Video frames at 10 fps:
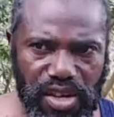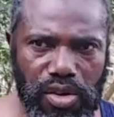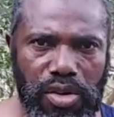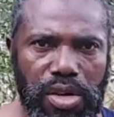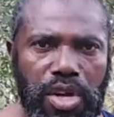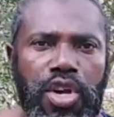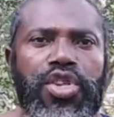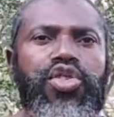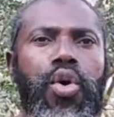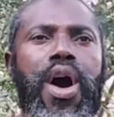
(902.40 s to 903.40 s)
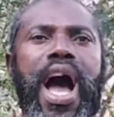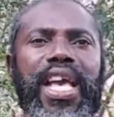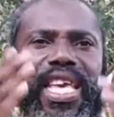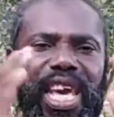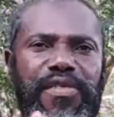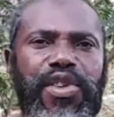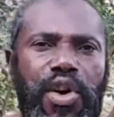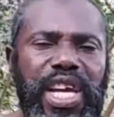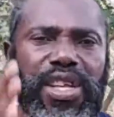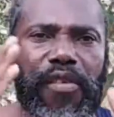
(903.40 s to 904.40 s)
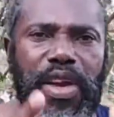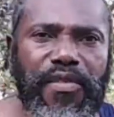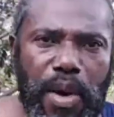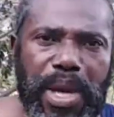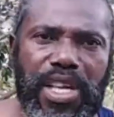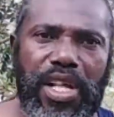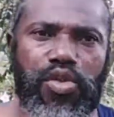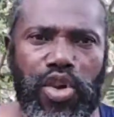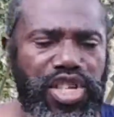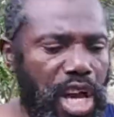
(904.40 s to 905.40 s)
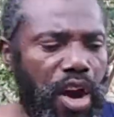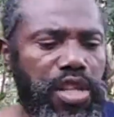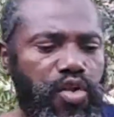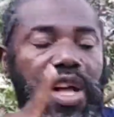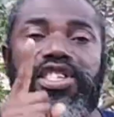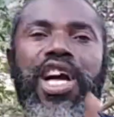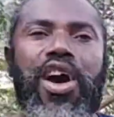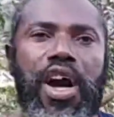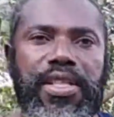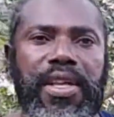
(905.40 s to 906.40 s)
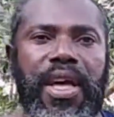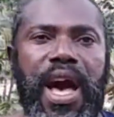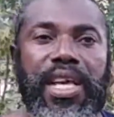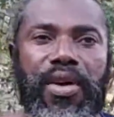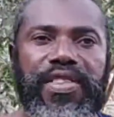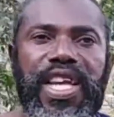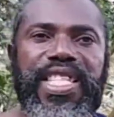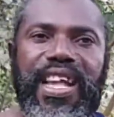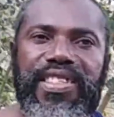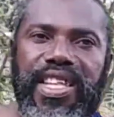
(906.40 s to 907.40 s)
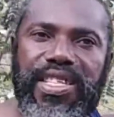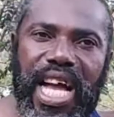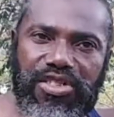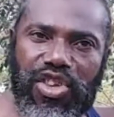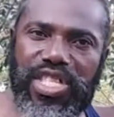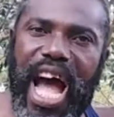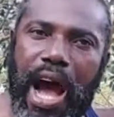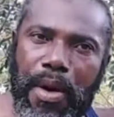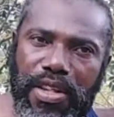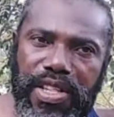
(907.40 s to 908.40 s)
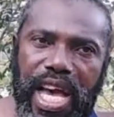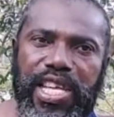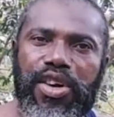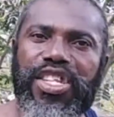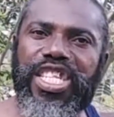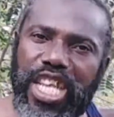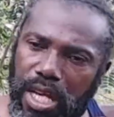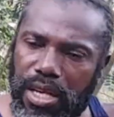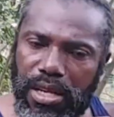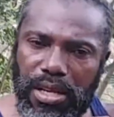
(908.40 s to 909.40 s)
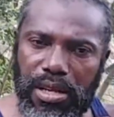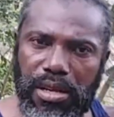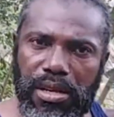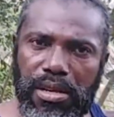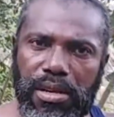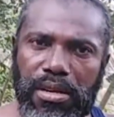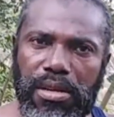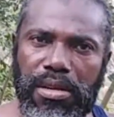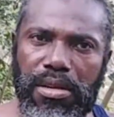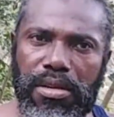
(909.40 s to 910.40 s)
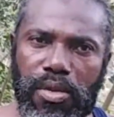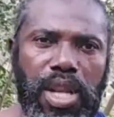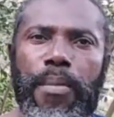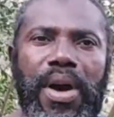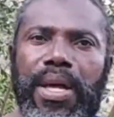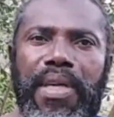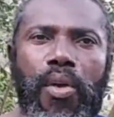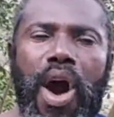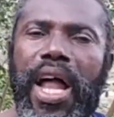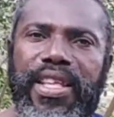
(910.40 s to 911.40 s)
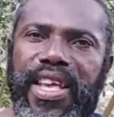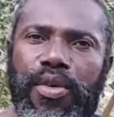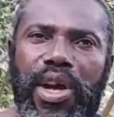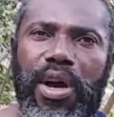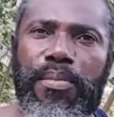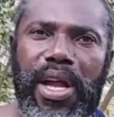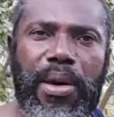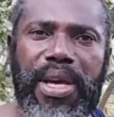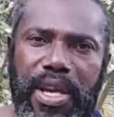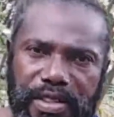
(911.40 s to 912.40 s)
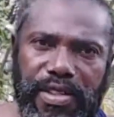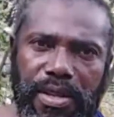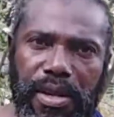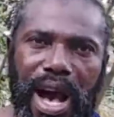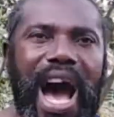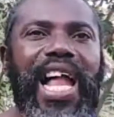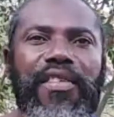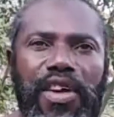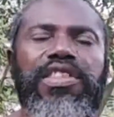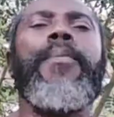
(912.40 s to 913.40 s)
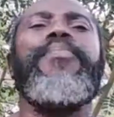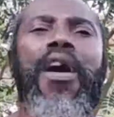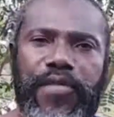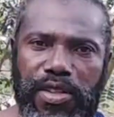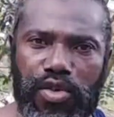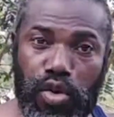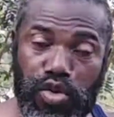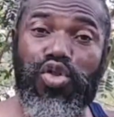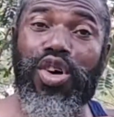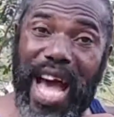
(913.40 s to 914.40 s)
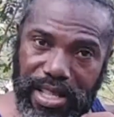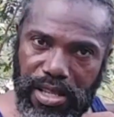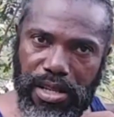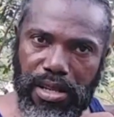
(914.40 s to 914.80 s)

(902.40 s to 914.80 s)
you. So I give you enough information to go and check out, and I will say Nostradamus, and you're going to see. William Branham, now who all you think William Branham is? All of us are prophets. Don't you know that?